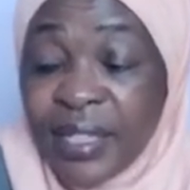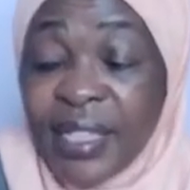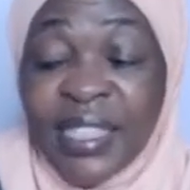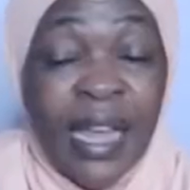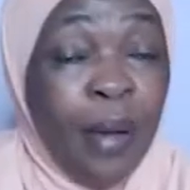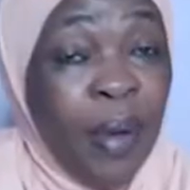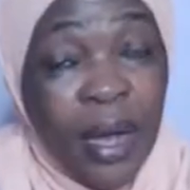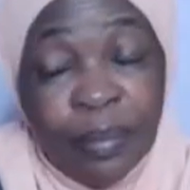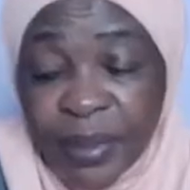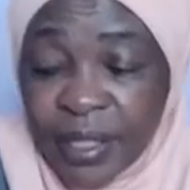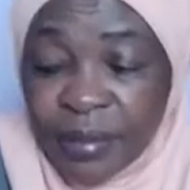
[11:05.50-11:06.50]
the
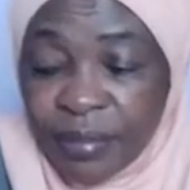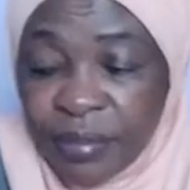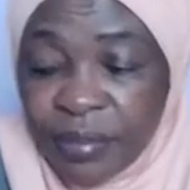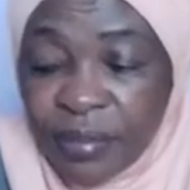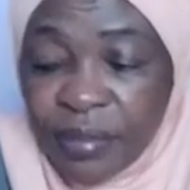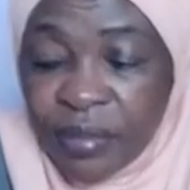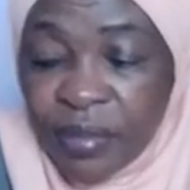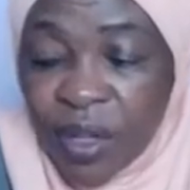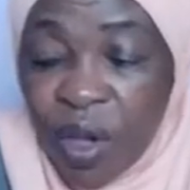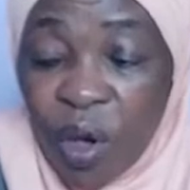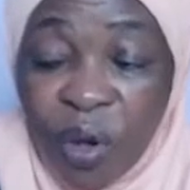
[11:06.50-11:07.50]
suburbs,
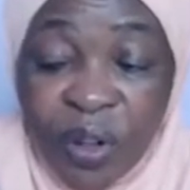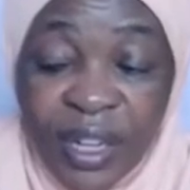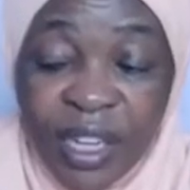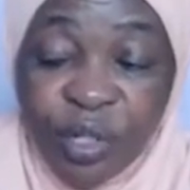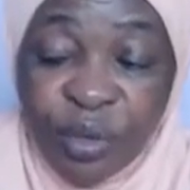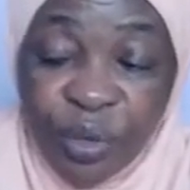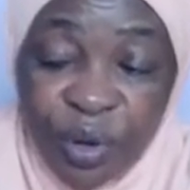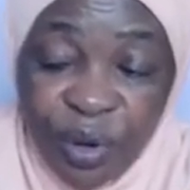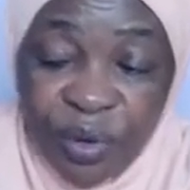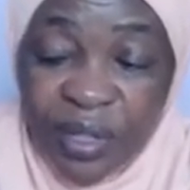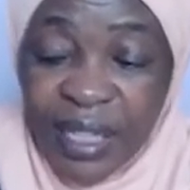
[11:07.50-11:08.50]
all you need to
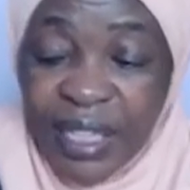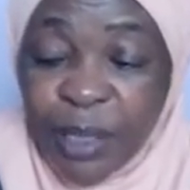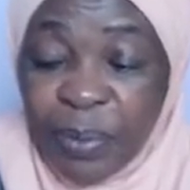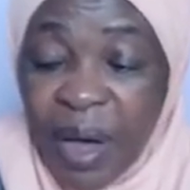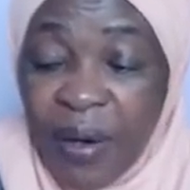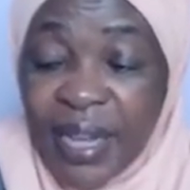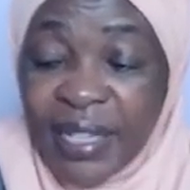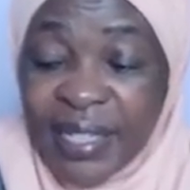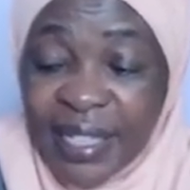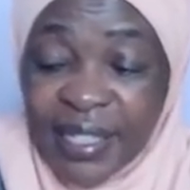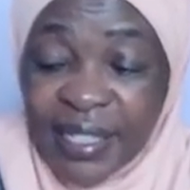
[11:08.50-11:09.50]
do is power a
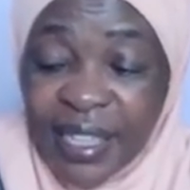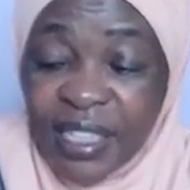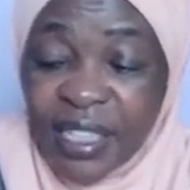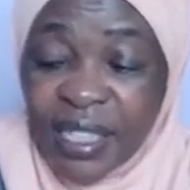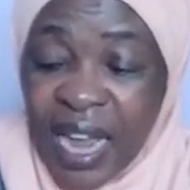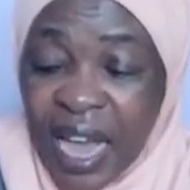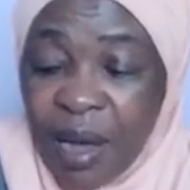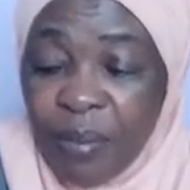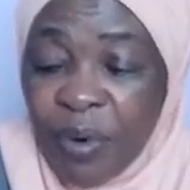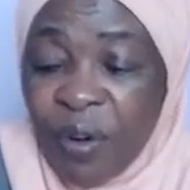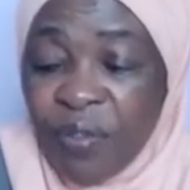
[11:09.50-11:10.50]
6-inch slab
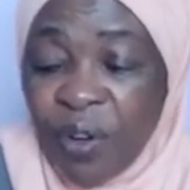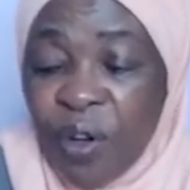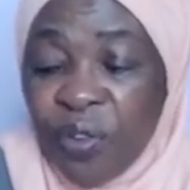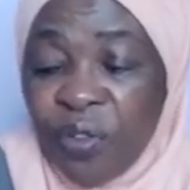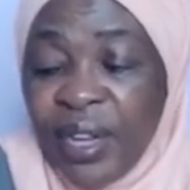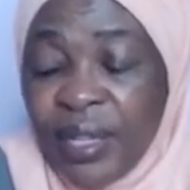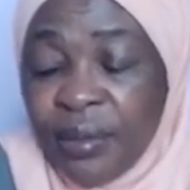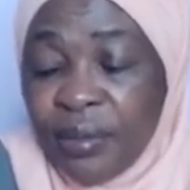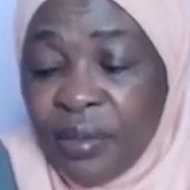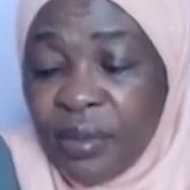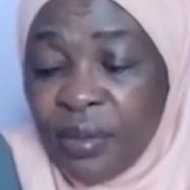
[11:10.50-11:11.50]
of concrete.
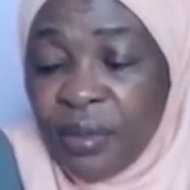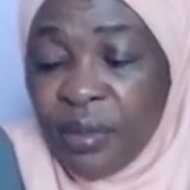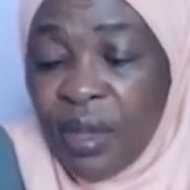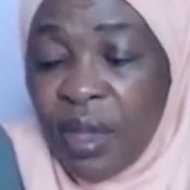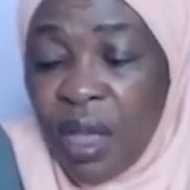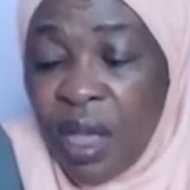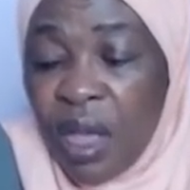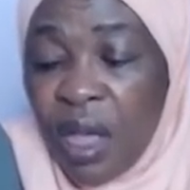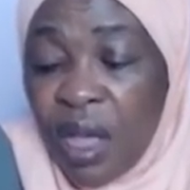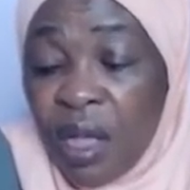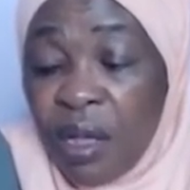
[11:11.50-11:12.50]

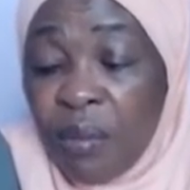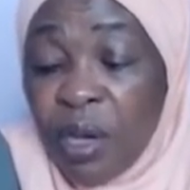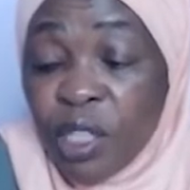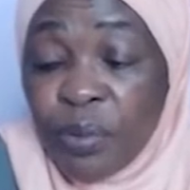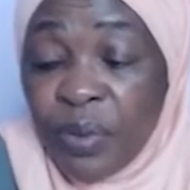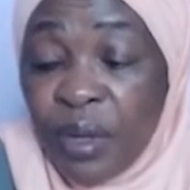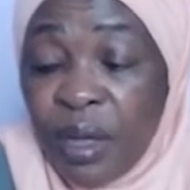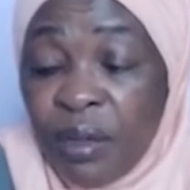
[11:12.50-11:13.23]
Most